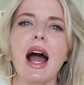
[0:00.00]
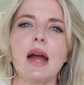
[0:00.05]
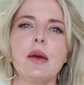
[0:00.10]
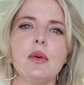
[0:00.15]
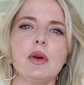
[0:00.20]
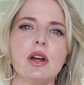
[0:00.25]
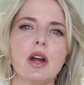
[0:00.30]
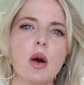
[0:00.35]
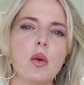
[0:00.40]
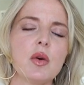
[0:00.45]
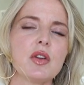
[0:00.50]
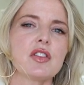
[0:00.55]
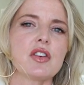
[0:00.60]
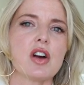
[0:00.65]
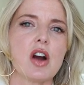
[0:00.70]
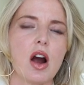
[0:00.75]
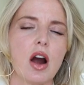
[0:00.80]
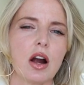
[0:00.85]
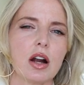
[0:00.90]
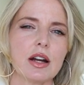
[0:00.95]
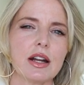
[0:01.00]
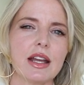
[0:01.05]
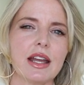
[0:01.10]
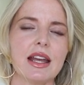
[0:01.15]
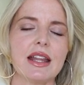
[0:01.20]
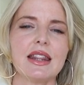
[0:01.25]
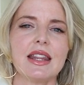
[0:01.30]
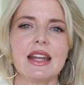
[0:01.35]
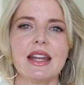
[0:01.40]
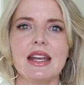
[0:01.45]
I would go with a
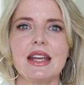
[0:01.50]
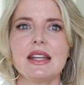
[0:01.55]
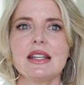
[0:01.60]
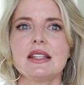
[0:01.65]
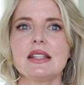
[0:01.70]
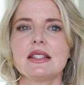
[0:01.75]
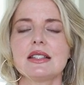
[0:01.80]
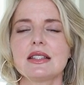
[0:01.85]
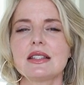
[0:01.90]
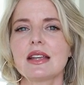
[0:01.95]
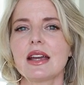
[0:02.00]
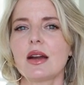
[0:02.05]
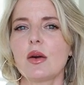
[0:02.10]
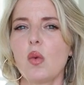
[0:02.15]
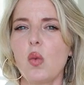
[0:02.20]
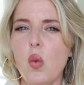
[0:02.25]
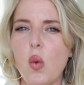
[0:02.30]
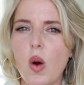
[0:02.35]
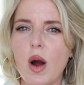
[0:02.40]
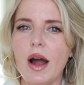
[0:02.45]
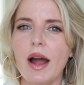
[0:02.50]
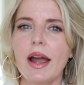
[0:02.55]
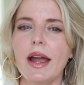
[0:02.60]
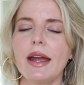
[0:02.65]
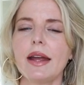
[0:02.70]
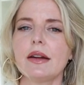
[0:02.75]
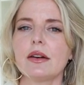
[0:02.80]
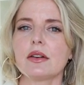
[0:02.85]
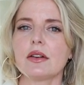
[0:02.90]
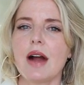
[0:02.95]
cardigan that is like
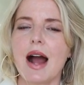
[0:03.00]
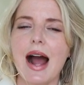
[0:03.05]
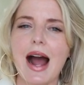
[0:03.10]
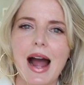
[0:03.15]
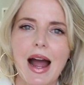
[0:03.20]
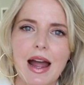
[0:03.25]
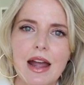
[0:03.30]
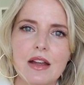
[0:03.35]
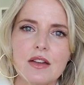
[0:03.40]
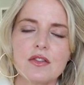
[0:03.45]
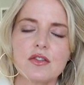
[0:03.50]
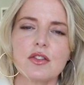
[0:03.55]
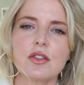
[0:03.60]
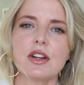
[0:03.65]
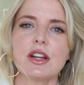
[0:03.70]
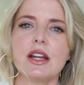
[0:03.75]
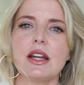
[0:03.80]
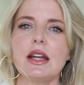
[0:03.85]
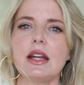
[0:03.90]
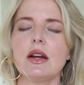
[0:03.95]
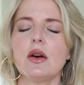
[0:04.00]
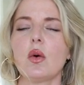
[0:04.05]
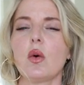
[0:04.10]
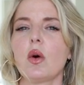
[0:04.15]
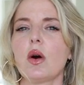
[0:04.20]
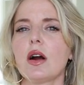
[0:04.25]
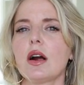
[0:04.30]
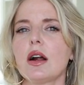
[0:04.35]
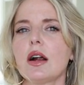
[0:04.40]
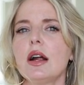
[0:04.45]
white or ivory
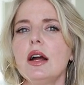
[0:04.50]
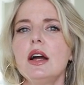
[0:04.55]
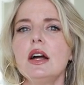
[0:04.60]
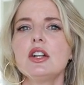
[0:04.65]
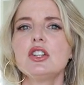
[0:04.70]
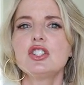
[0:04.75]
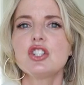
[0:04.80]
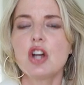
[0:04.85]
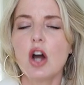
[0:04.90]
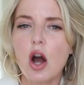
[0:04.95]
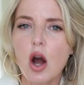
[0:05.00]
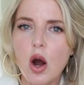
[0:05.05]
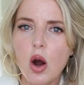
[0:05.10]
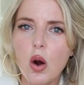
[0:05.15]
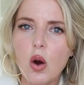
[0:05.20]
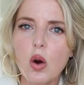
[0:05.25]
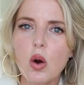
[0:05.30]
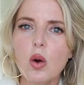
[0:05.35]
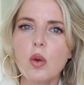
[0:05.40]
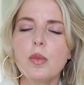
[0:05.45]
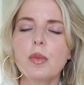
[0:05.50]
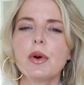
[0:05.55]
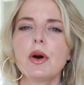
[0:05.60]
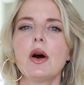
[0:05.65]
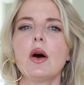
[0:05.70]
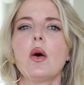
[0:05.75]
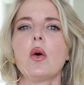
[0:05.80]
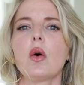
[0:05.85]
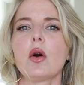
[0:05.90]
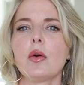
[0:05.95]
or taupe
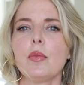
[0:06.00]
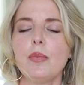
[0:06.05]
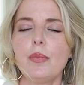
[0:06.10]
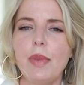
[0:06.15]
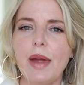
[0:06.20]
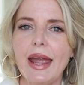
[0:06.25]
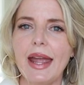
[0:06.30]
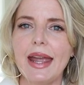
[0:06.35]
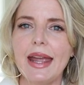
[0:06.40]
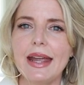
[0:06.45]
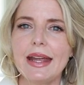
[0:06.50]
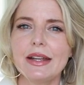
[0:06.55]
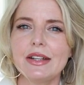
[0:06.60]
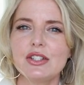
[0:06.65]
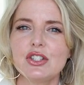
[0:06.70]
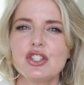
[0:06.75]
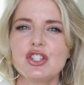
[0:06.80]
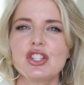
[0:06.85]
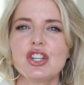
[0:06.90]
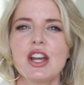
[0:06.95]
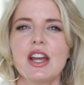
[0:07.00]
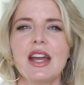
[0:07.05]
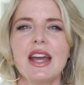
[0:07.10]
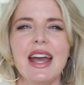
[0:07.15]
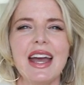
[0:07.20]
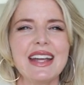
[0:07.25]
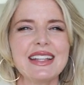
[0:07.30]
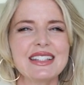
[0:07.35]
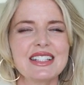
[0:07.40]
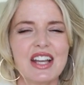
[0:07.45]
or beige.
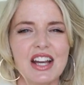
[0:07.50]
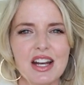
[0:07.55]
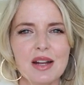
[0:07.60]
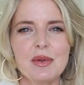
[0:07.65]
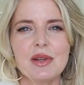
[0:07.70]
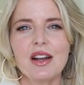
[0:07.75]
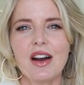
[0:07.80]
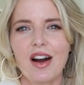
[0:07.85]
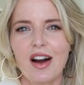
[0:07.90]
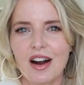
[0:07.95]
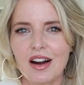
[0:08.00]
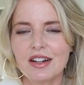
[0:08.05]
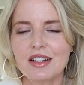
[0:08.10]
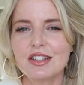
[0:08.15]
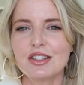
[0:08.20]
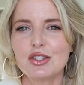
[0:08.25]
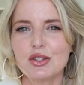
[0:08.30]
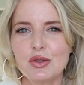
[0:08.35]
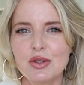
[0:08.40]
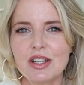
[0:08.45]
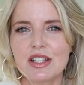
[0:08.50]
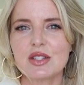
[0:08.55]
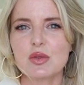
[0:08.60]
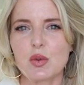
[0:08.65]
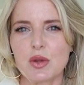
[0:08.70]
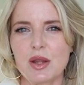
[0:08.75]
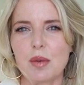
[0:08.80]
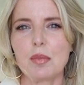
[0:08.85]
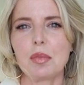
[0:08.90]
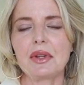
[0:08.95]
It's gonna be hard to do this
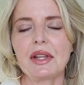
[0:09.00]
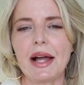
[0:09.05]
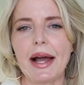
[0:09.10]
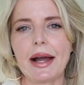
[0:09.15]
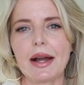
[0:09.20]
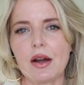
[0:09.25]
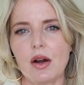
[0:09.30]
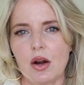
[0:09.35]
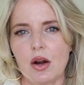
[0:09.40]
with a black